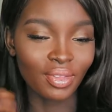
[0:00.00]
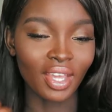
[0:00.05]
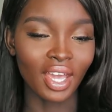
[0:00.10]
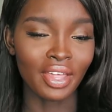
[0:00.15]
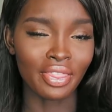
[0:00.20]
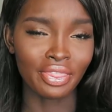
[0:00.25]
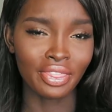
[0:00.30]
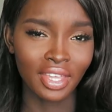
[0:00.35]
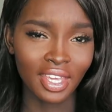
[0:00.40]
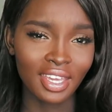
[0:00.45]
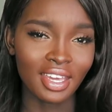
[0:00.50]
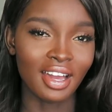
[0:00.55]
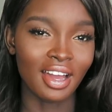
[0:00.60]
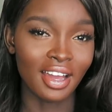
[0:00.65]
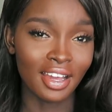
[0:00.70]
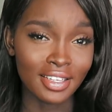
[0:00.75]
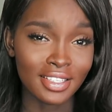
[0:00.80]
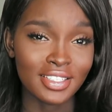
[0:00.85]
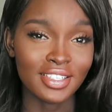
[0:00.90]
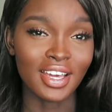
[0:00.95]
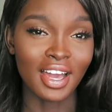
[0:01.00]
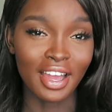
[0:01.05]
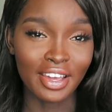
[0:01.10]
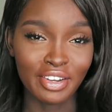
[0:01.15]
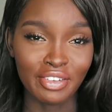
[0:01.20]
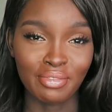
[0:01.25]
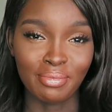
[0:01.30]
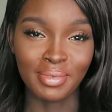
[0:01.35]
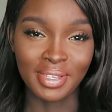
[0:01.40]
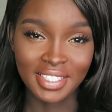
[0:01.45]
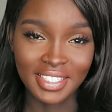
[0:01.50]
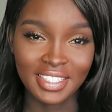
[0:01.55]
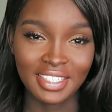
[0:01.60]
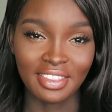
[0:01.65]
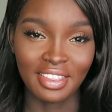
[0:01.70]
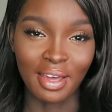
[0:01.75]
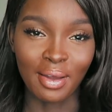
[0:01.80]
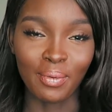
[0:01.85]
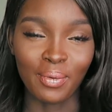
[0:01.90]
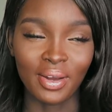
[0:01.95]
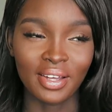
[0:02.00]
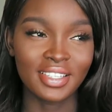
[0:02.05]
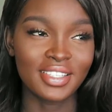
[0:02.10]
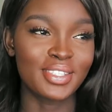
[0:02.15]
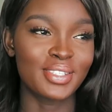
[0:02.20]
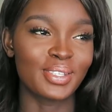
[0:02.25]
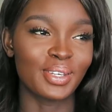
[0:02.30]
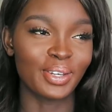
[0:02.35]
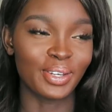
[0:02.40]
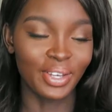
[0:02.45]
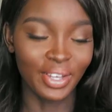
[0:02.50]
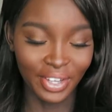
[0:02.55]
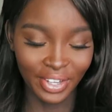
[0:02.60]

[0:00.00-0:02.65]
I think I kind of missed that one, so